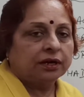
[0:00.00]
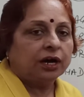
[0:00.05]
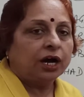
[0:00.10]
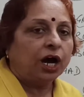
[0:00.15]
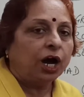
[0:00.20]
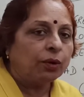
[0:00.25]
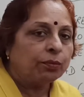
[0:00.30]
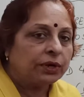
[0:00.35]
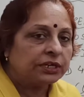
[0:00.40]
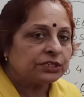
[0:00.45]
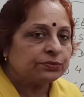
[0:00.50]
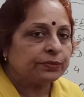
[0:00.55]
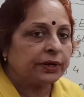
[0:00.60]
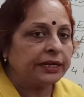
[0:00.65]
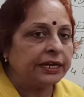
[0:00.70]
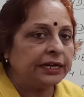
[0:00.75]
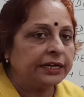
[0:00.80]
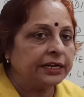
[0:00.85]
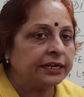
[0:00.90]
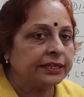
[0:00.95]
How much
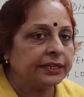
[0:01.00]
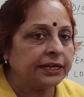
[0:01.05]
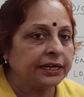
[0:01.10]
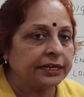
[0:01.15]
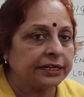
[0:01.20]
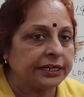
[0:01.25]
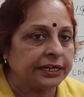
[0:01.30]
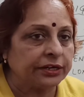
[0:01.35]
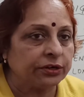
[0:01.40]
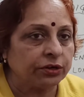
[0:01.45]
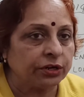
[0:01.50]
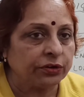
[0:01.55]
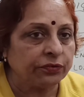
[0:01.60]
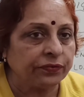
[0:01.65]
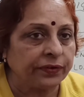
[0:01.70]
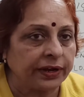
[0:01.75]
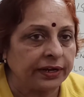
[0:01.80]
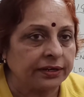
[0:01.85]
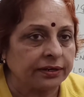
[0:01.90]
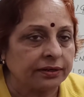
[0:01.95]
money did they agree to
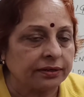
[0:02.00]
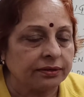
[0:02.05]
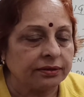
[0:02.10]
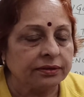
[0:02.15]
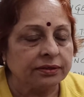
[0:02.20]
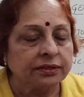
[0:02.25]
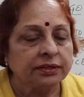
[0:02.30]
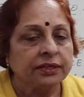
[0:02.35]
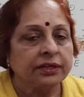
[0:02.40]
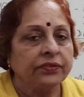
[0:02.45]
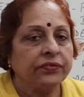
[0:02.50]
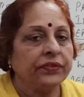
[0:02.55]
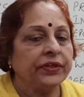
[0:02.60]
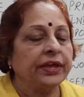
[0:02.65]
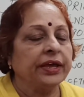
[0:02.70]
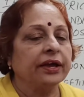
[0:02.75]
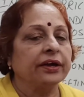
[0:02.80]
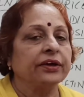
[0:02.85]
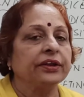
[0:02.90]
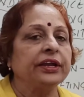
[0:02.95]
refund?
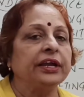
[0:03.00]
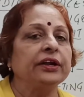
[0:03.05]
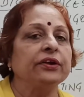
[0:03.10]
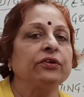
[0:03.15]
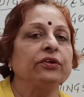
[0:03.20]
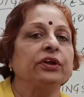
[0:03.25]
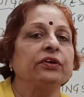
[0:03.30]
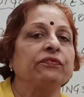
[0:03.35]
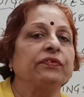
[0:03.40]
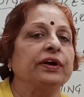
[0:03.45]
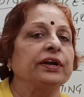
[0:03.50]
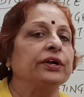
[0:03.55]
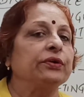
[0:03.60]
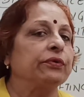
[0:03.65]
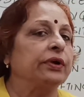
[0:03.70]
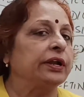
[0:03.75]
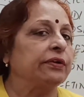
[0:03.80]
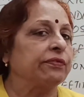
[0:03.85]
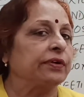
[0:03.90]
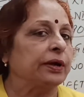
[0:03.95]
They agreed to refund
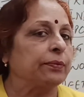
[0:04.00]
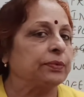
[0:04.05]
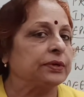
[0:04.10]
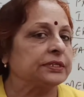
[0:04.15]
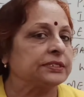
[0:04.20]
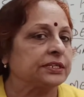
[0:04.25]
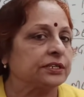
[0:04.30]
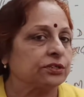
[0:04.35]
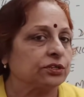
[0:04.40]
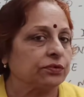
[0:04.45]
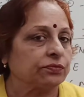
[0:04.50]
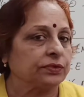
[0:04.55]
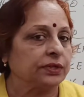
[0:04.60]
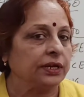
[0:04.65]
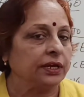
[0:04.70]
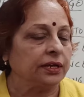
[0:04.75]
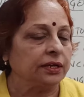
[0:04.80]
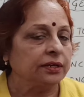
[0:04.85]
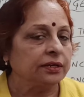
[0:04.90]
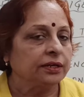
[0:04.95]
25% of
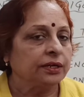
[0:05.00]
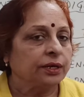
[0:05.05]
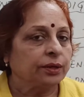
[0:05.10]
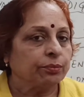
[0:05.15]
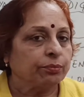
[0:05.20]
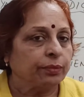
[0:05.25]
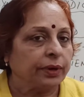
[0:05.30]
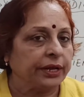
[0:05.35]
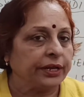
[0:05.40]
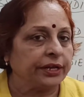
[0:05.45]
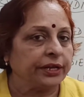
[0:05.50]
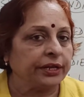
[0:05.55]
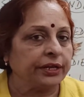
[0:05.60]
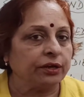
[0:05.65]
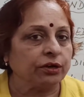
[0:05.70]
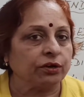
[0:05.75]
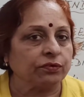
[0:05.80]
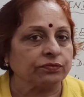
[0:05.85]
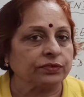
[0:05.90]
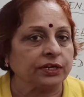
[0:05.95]
the
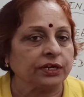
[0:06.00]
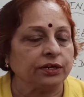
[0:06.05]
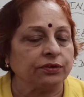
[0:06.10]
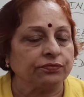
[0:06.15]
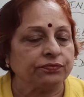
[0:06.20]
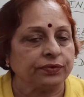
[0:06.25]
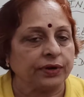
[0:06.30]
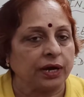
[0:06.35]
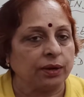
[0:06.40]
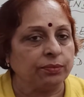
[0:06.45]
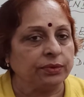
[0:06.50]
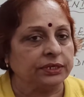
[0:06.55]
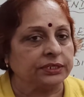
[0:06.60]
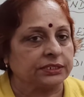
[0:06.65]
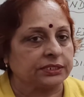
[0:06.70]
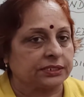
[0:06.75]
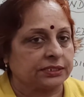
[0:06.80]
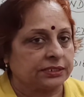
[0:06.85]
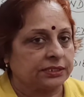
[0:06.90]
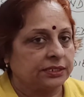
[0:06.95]
money of the
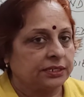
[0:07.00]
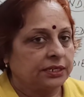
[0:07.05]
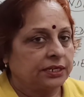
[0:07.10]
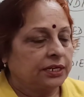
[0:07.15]
farmers.